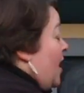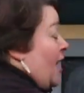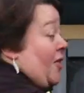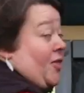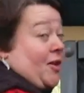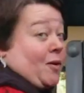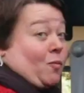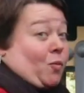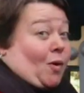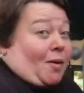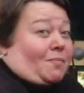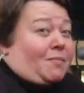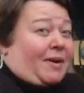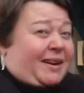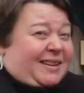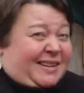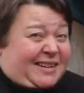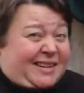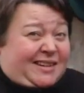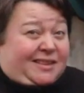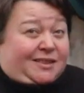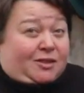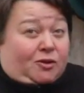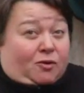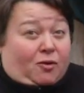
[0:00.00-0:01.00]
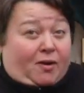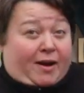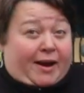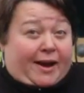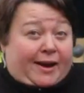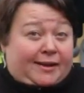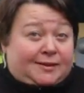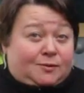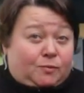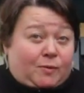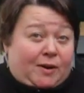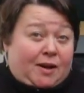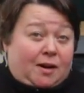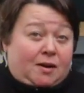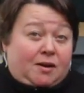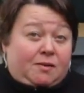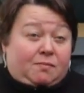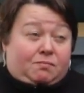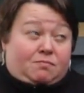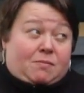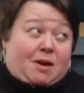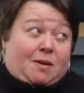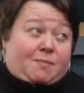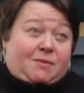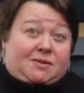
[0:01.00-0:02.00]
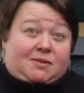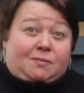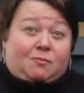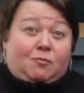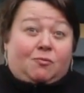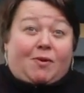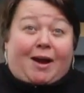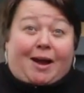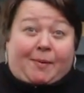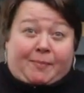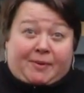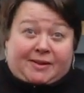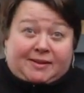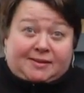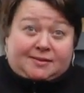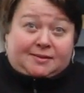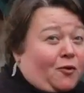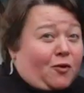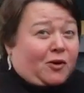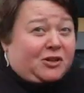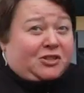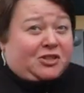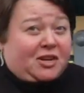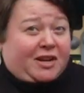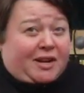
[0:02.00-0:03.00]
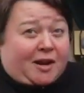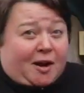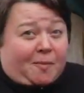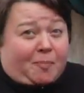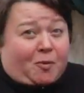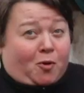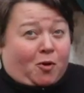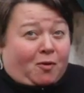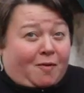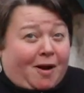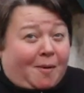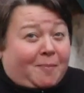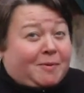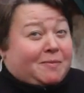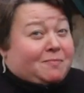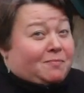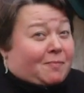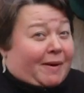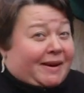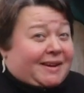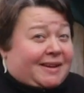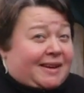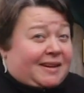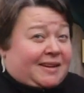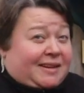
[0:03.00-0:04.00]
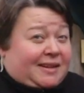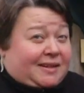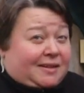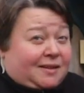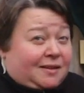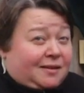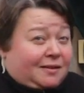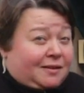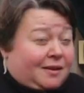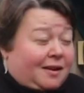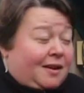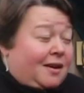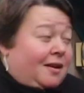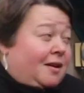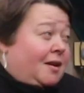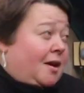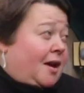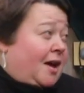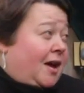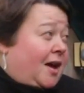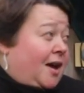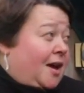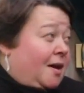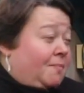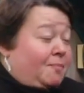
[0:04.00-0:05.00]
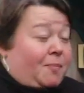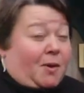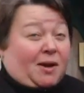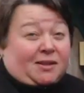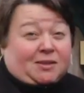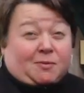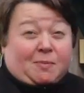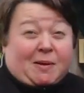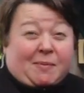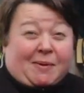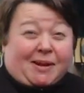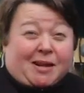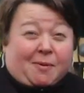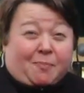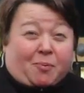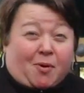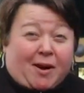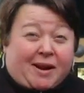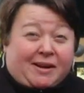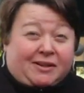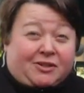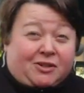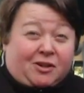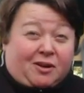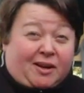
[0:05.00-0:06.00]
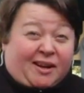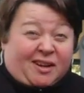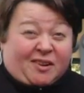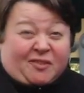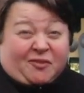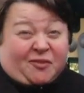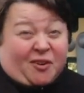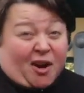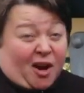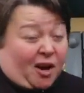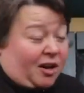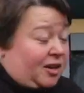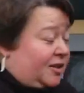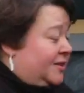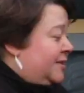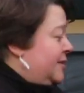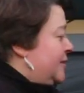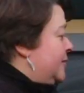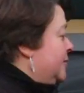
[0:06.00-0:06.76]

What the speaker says: And then what might eat the grass? Well, maybe some rabbits. Fortunately, our poor rabbit might get eaten, possibly like a predator or like a fox.